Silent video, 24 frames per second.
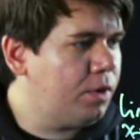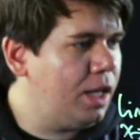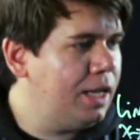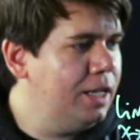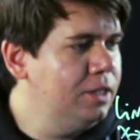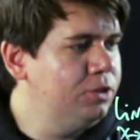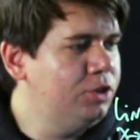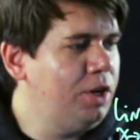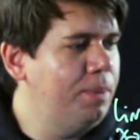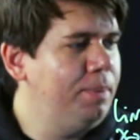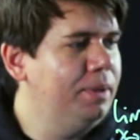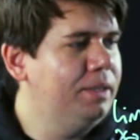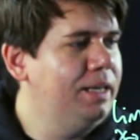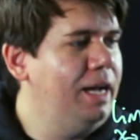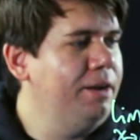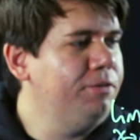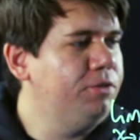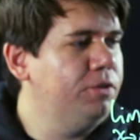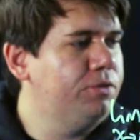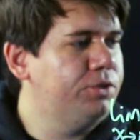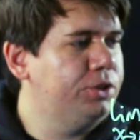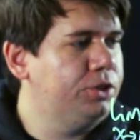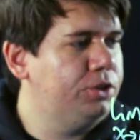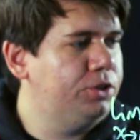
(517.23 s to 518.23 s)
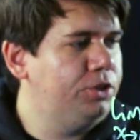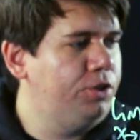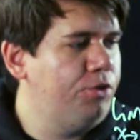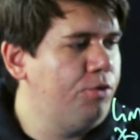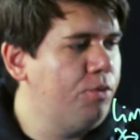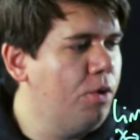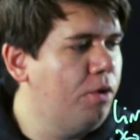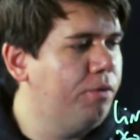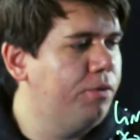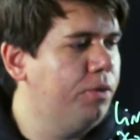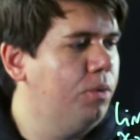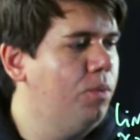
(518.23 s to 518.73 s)
And so I'll be left with just
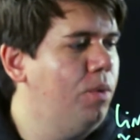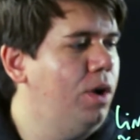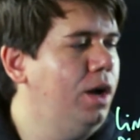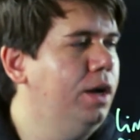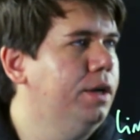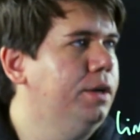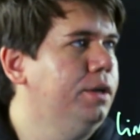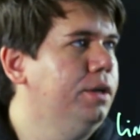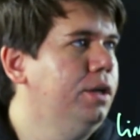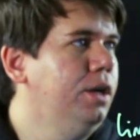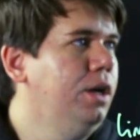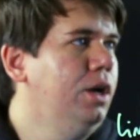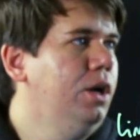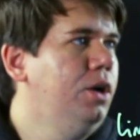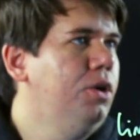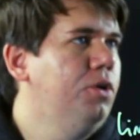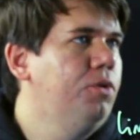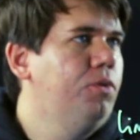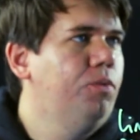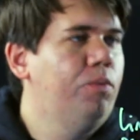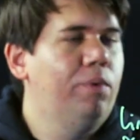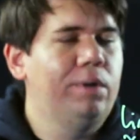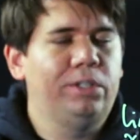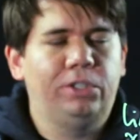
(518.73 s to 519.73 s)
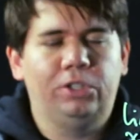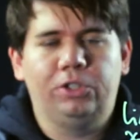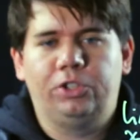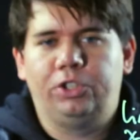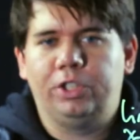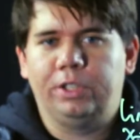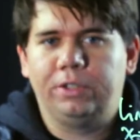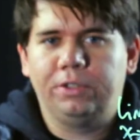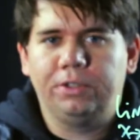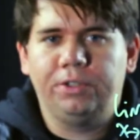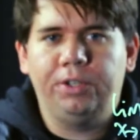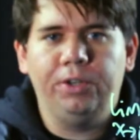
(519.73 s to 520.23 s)
2 over 1, which is
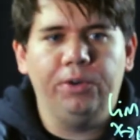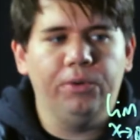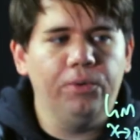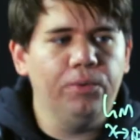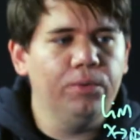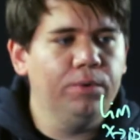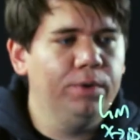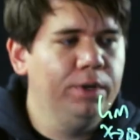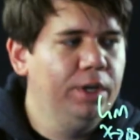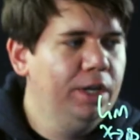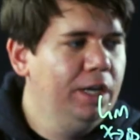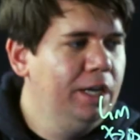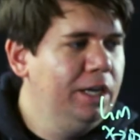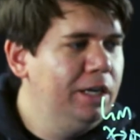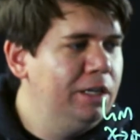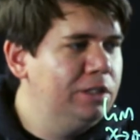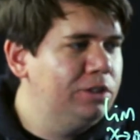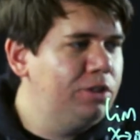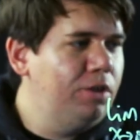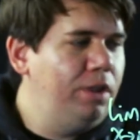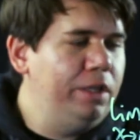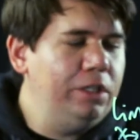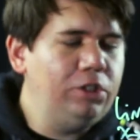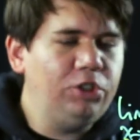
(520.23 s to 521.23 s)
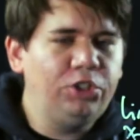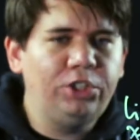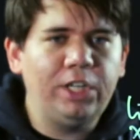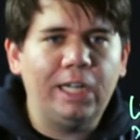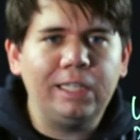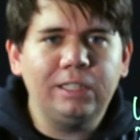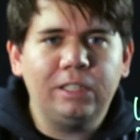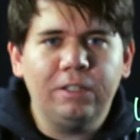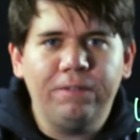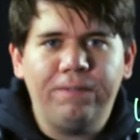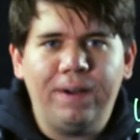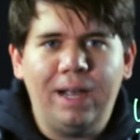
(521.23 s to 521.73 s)
just 2. So this
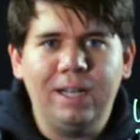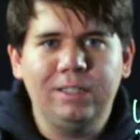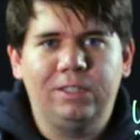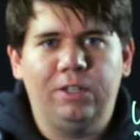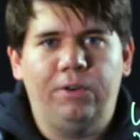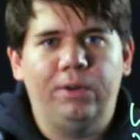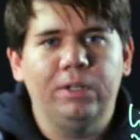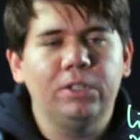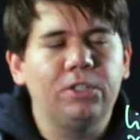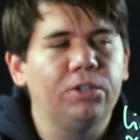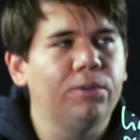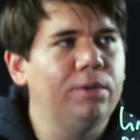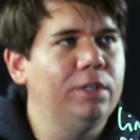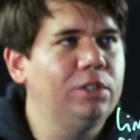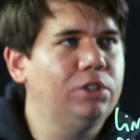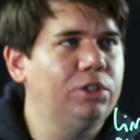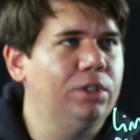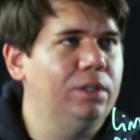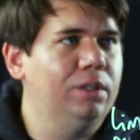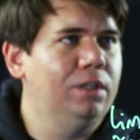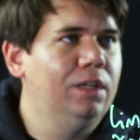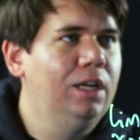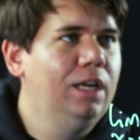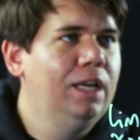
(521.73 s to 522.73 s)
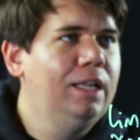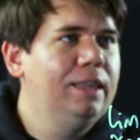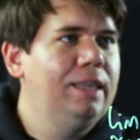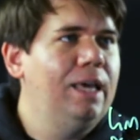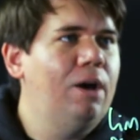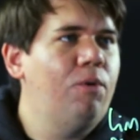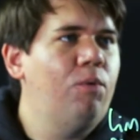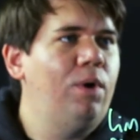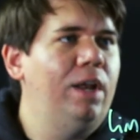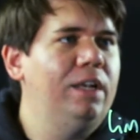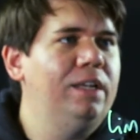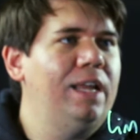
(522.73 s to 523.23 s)
justifies our intuition
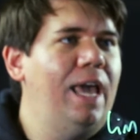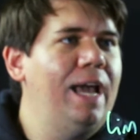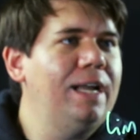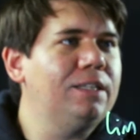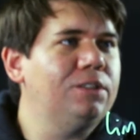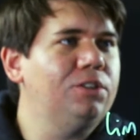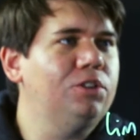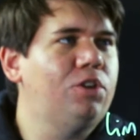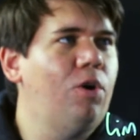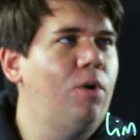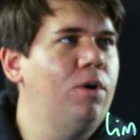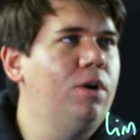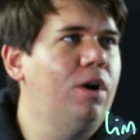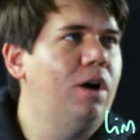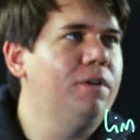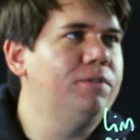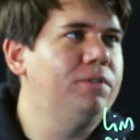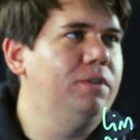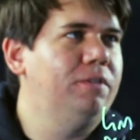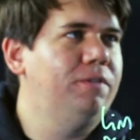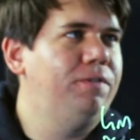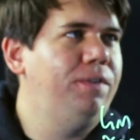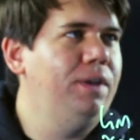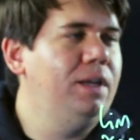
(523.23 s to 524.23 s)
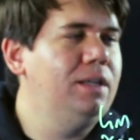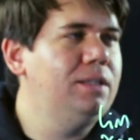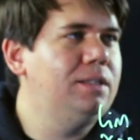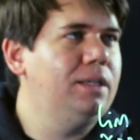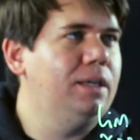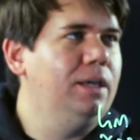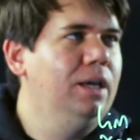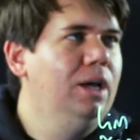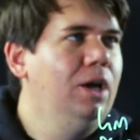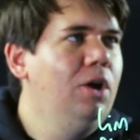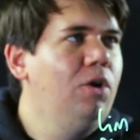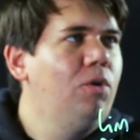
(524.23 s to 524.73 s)
that when x is going off to
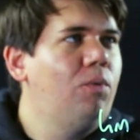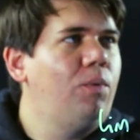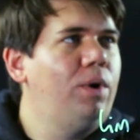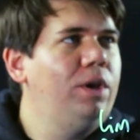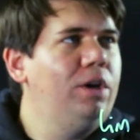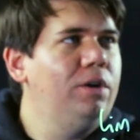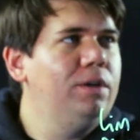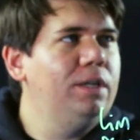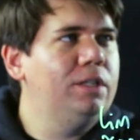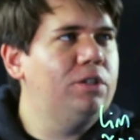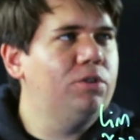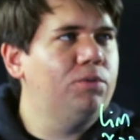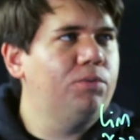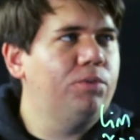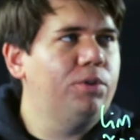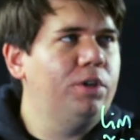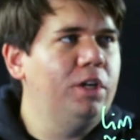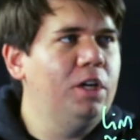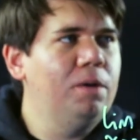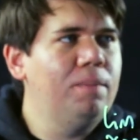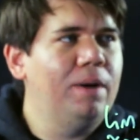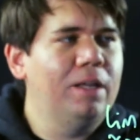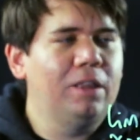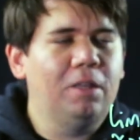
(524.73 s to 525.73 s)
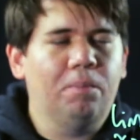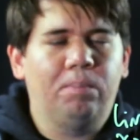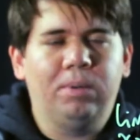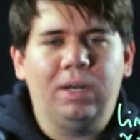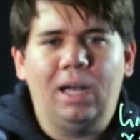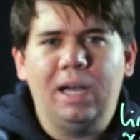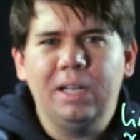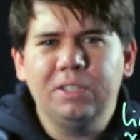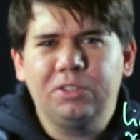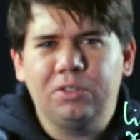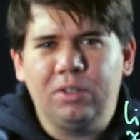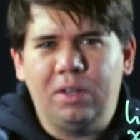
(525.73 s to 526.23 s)
infinity, we don't need to worry about the
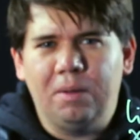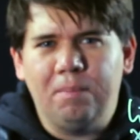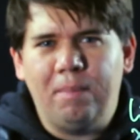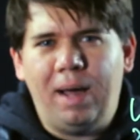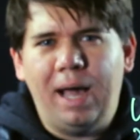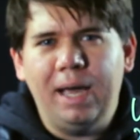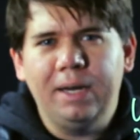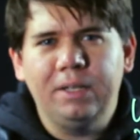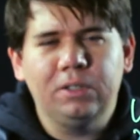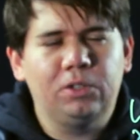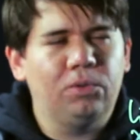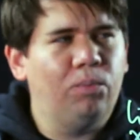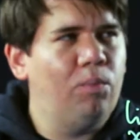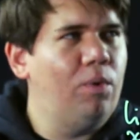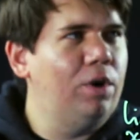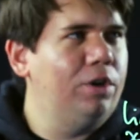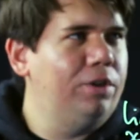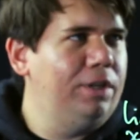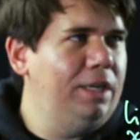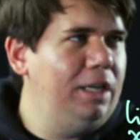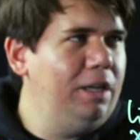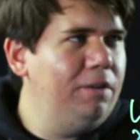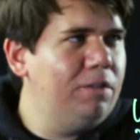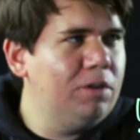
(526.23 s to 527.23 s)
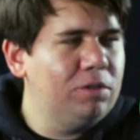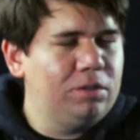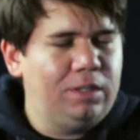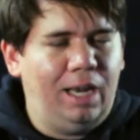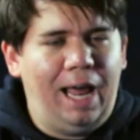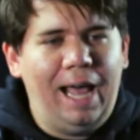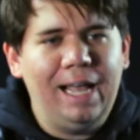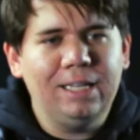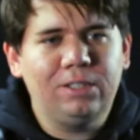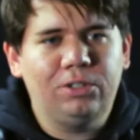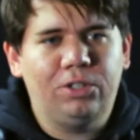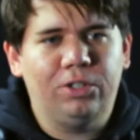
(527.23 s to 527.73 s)
plus or the minus 1 or any of those
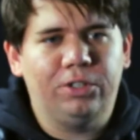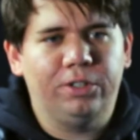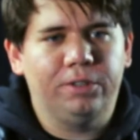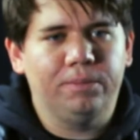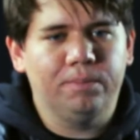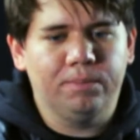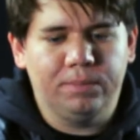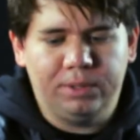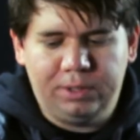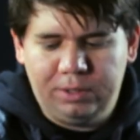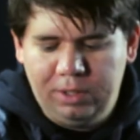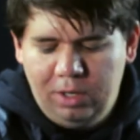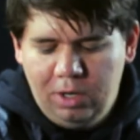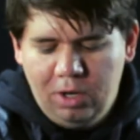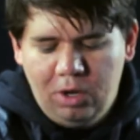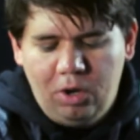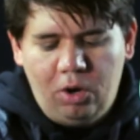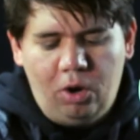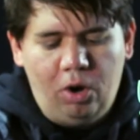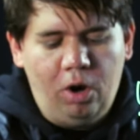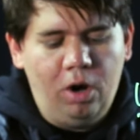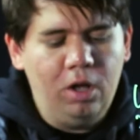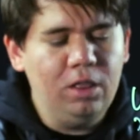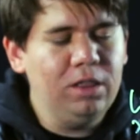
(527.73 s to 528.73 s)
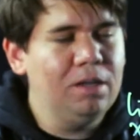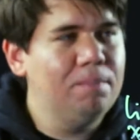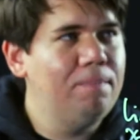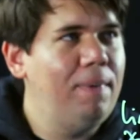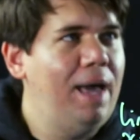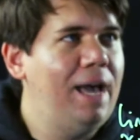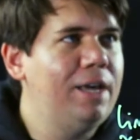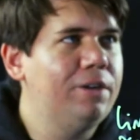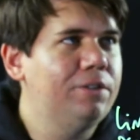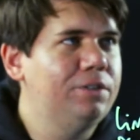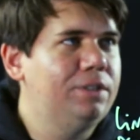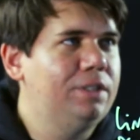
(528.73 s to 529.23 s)
last terms. All that
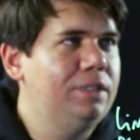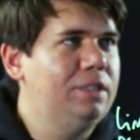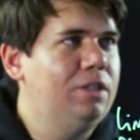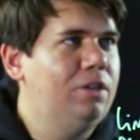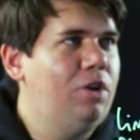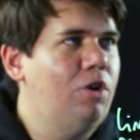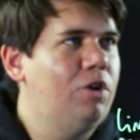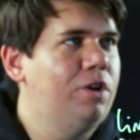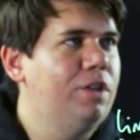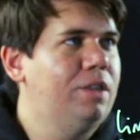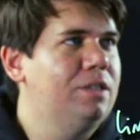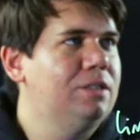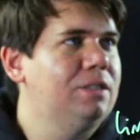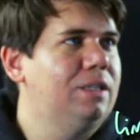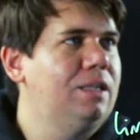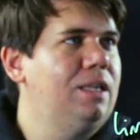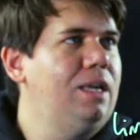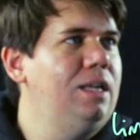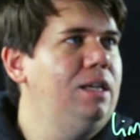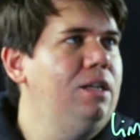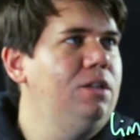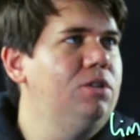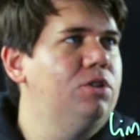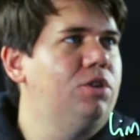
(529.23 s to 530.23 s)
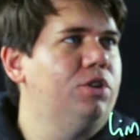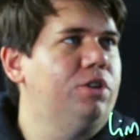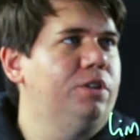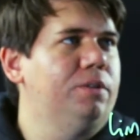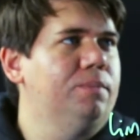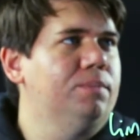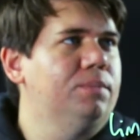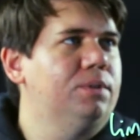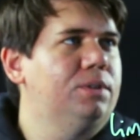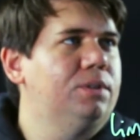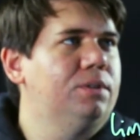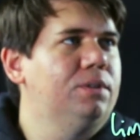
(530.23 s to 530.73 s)
matters are these leading
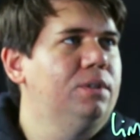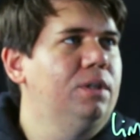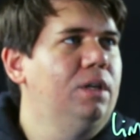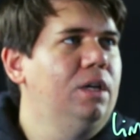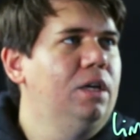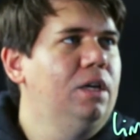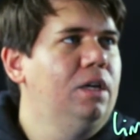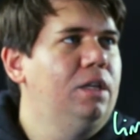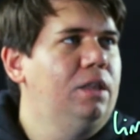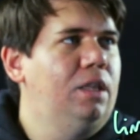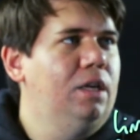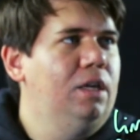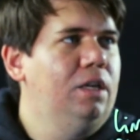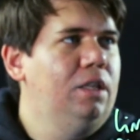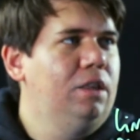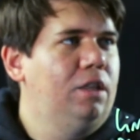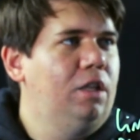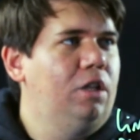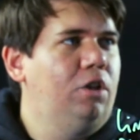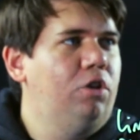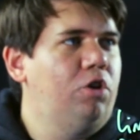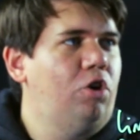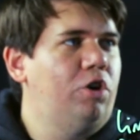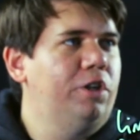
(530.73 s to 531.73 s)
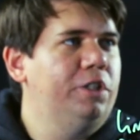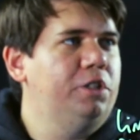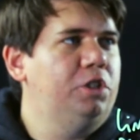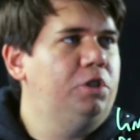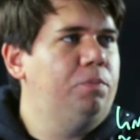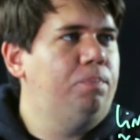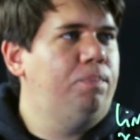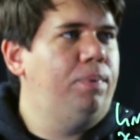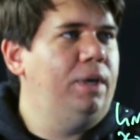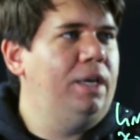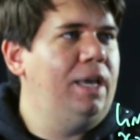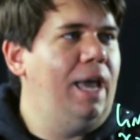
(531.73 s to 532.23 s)
terms, the
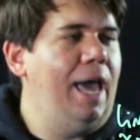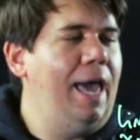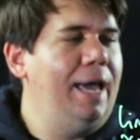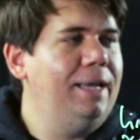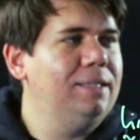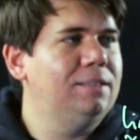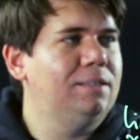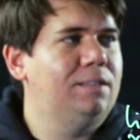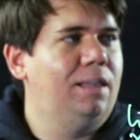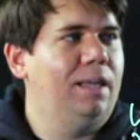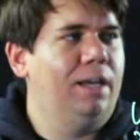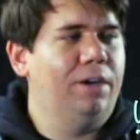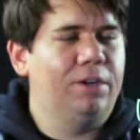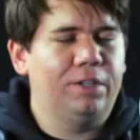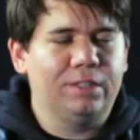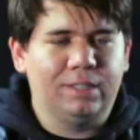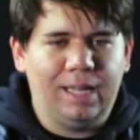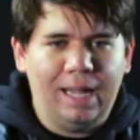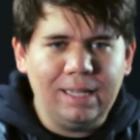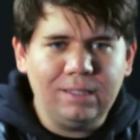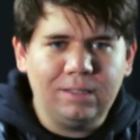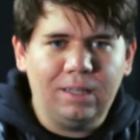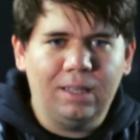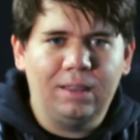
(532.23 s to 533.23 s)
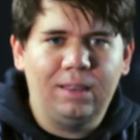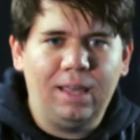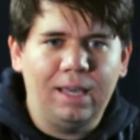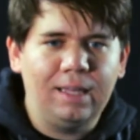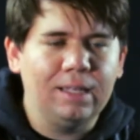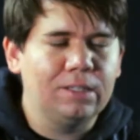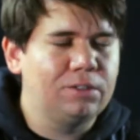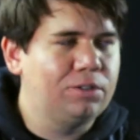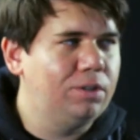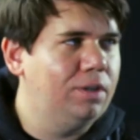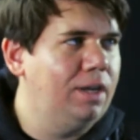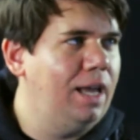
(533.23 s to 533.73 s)
large big x there, because that's the thing
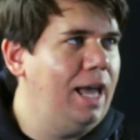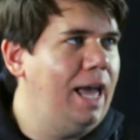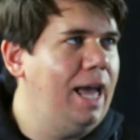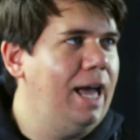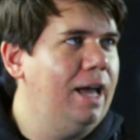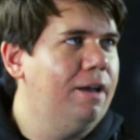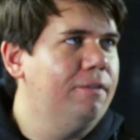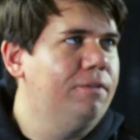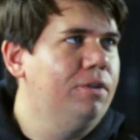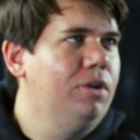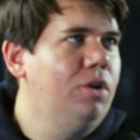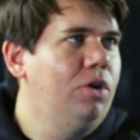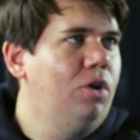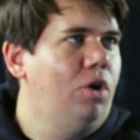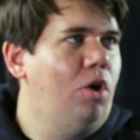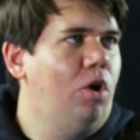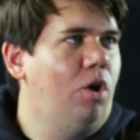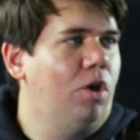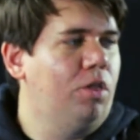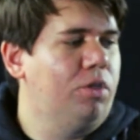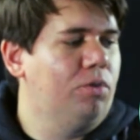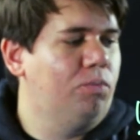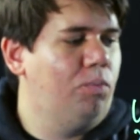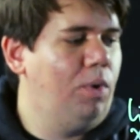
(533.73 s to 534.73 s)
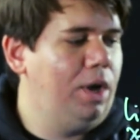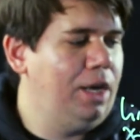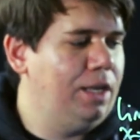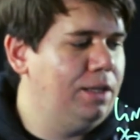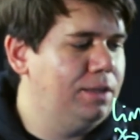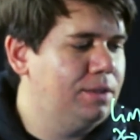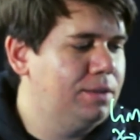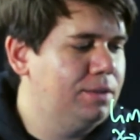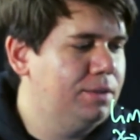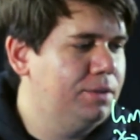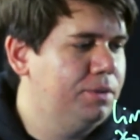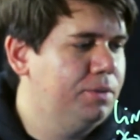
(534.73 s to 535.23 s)
that's going to have all the
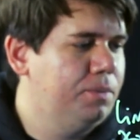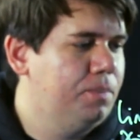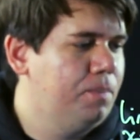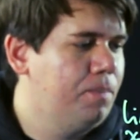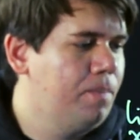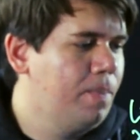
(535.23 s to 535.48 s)
weight.